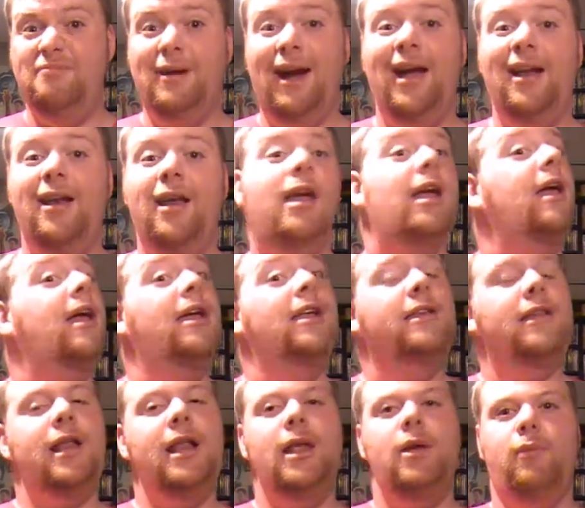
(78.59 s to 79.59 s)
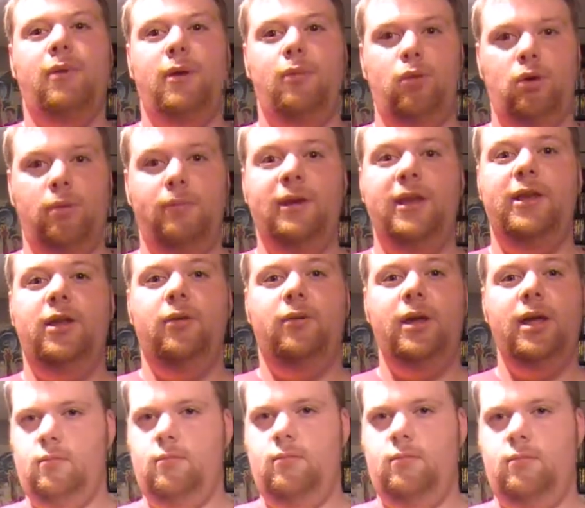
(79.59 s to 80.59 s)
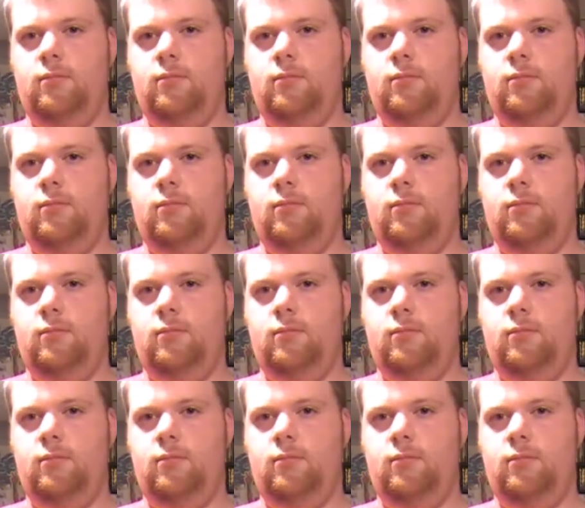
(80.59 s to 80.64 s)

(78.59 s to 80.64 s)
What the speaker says: But today we will be doing